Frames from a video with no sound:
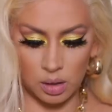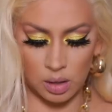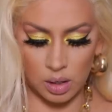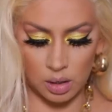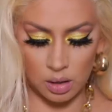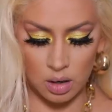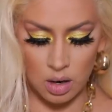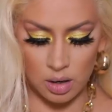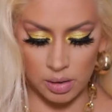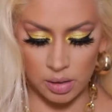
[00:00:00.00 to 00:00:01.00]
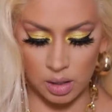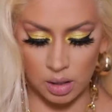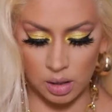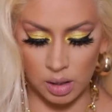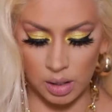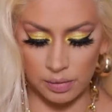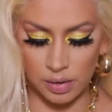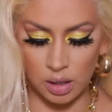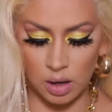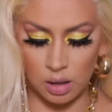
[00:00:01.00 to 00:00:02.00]
Here are the
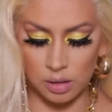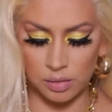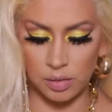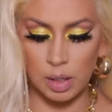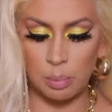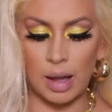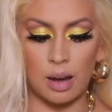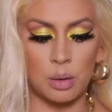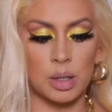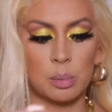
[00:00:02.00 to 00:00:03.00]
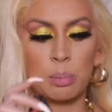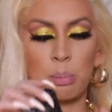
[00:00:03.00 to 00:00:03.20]
Living Color Flea Powder